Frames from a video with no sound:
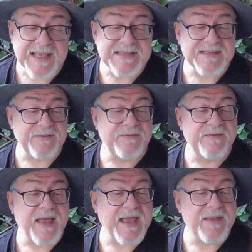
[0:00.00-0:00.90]
get a
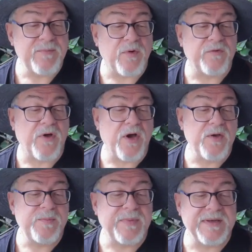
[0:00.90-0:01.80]
flame of
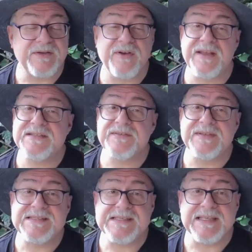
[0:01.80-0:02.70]
hope and
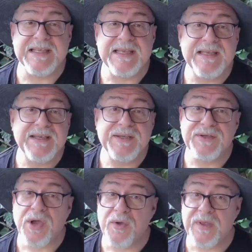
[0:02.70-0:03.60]
creativity
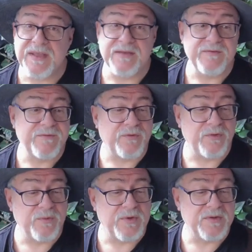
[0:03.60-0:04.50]
going for
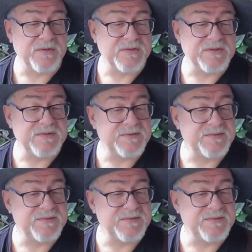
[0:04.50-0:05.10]
the world.